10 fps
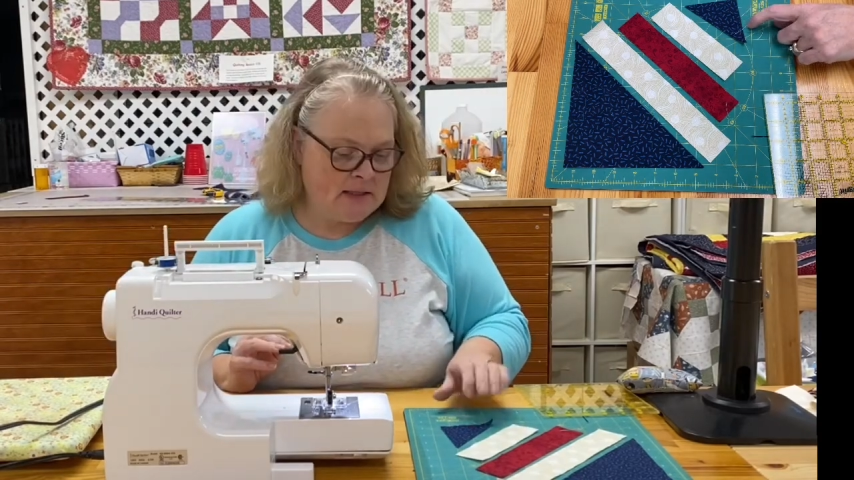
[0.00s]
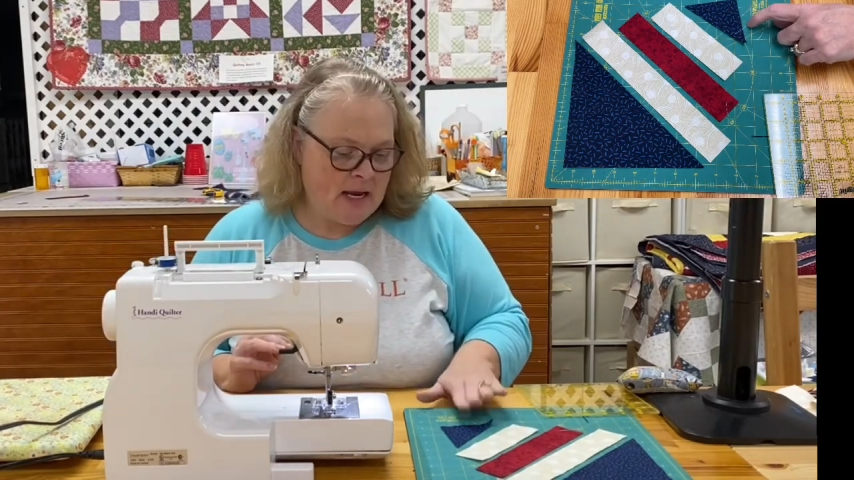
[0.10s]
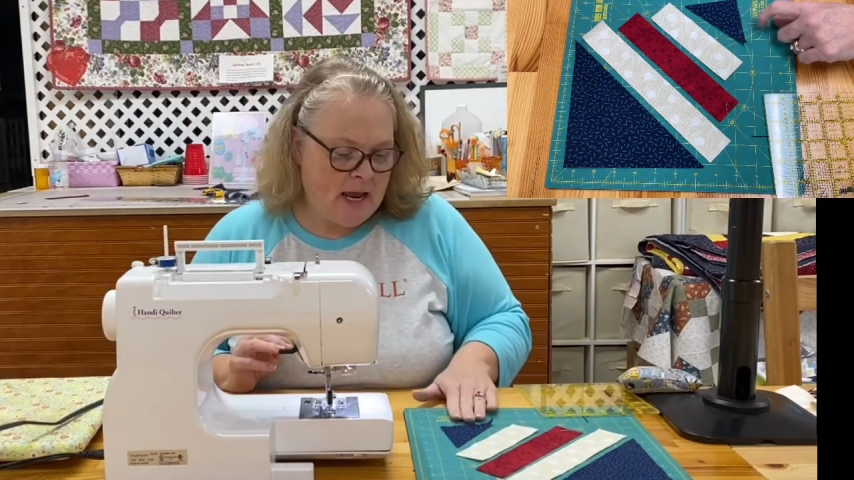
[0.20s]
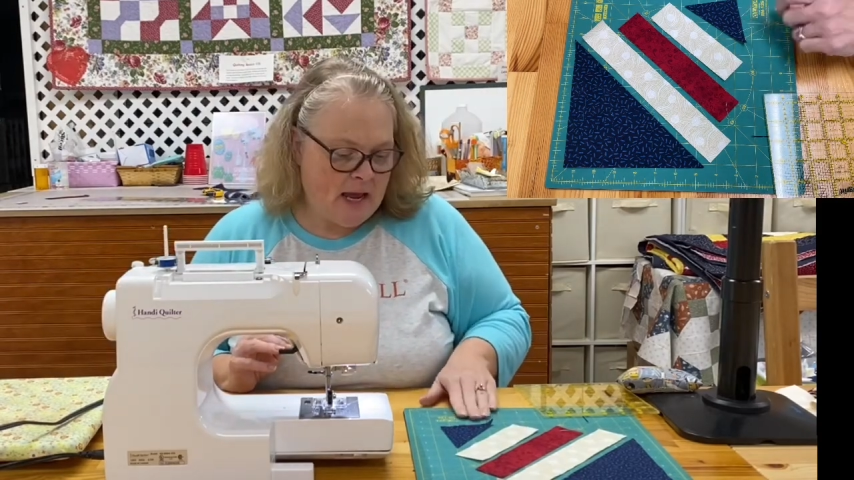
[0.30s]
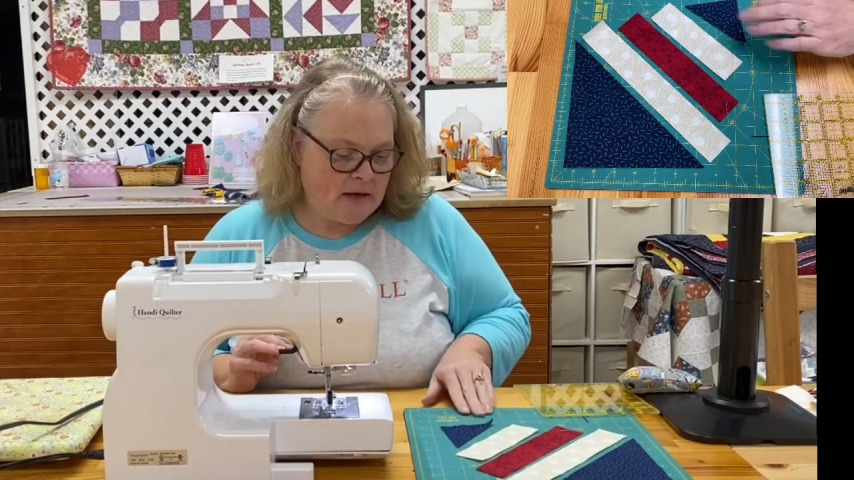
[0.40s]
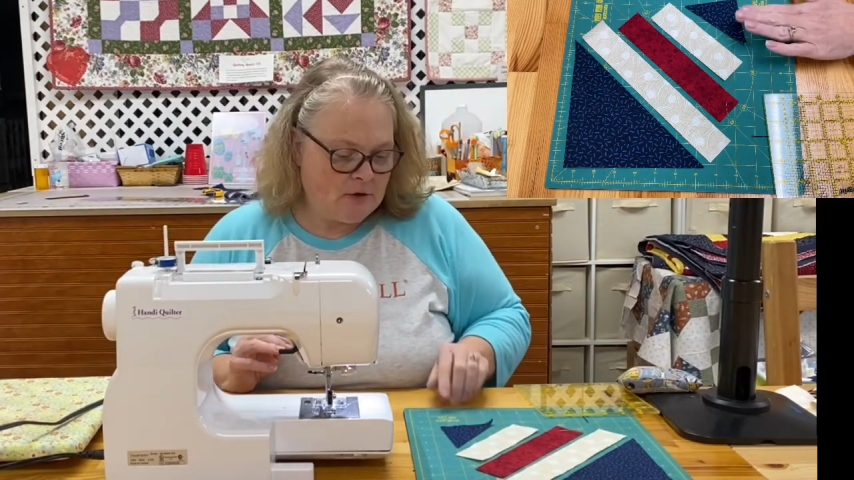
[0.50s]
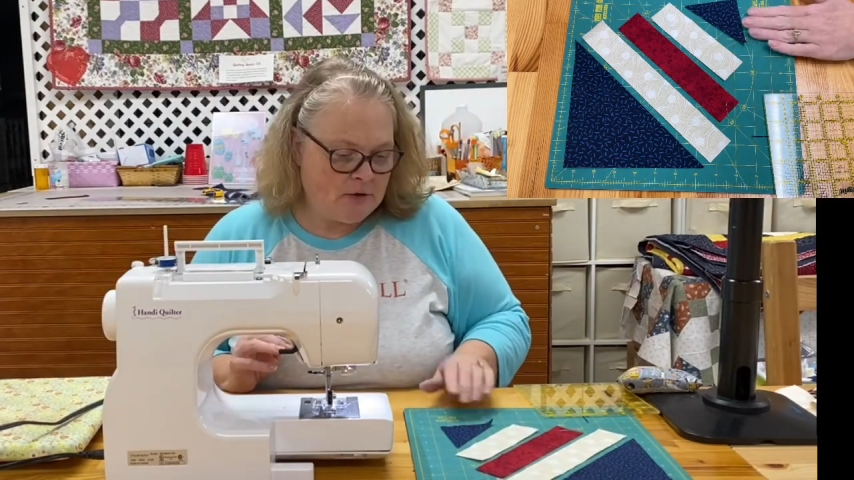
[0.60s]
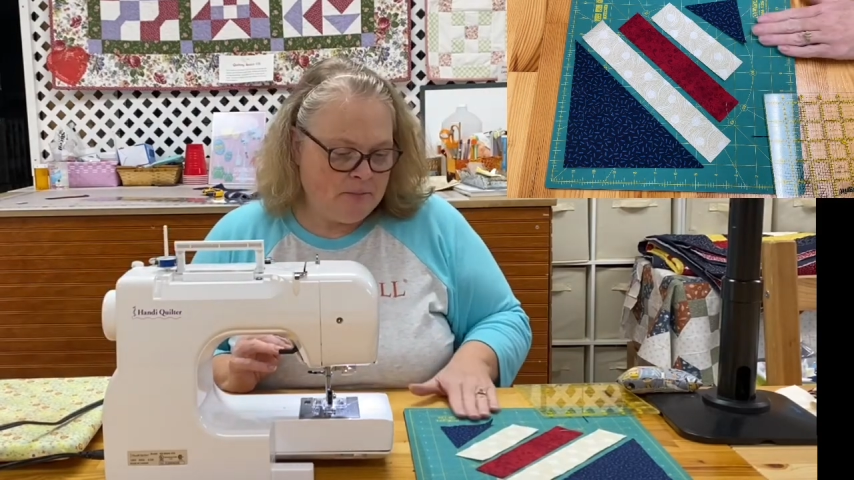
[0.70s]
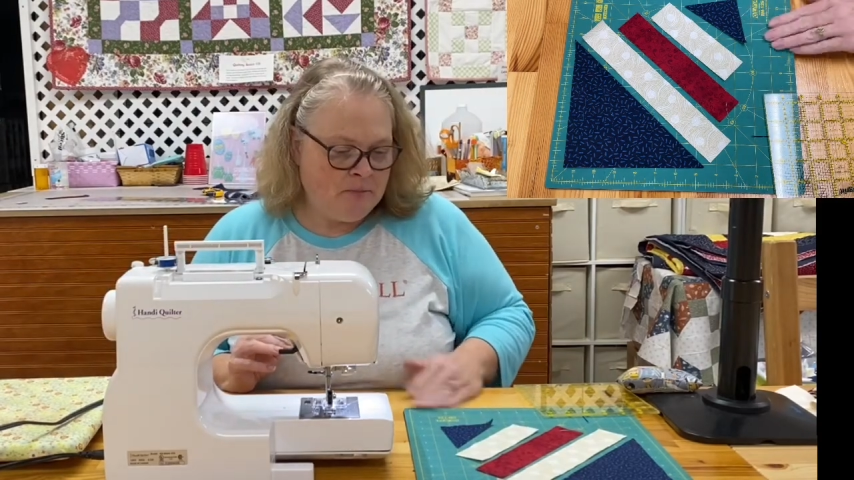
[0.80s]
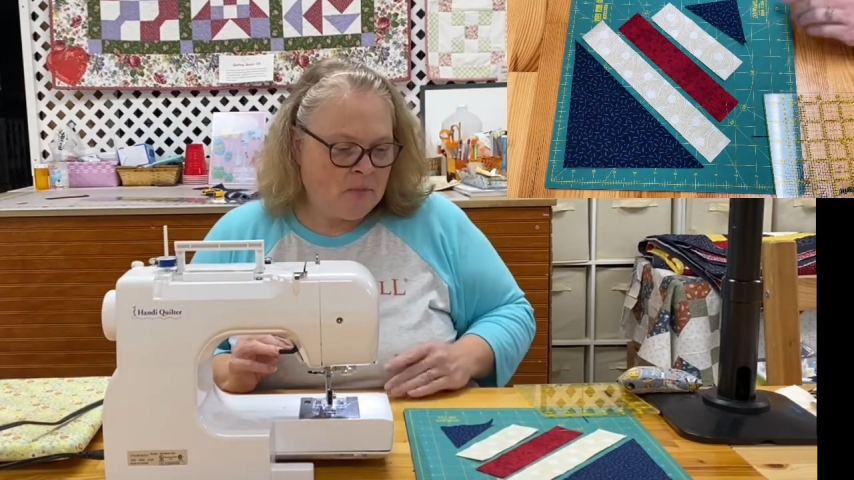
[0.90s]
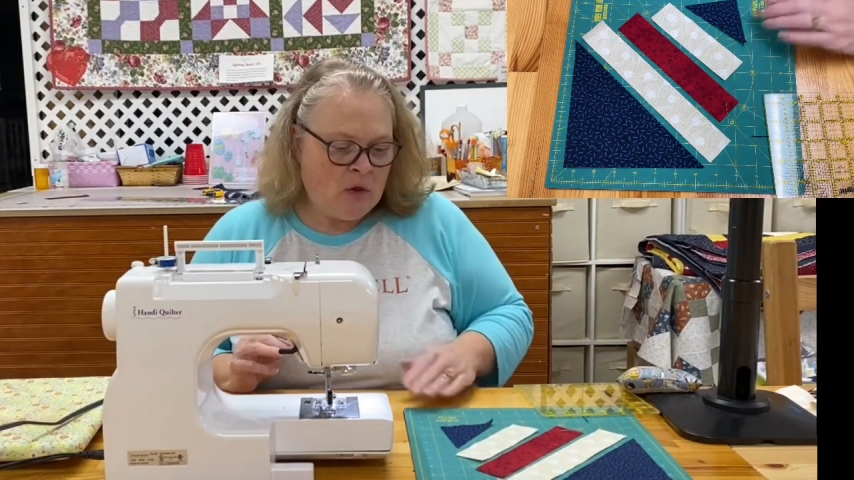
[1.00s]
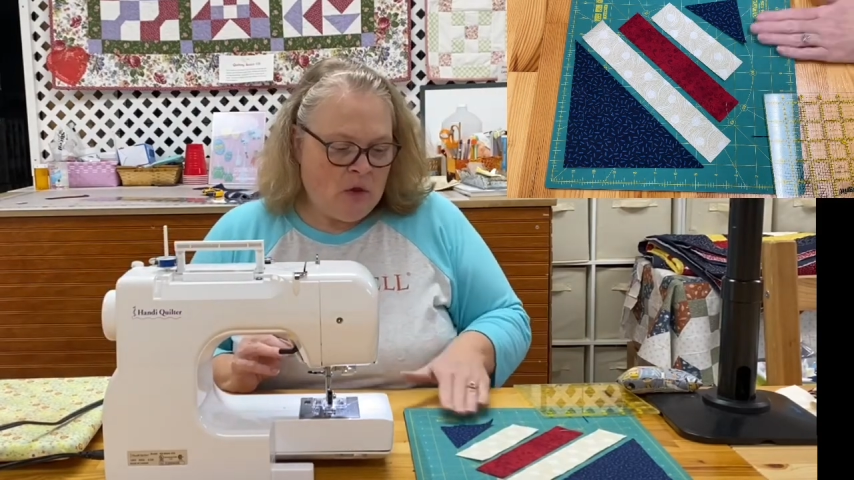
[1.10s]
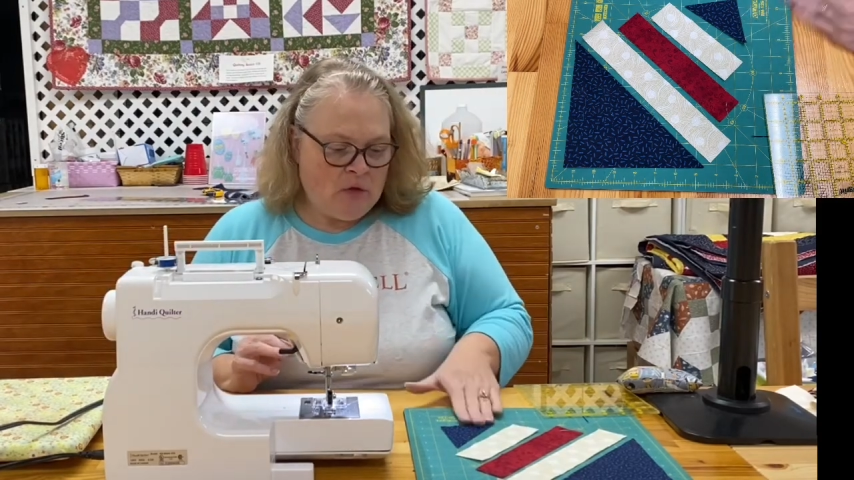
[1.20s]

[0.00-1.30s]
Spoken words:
once on the diagonal.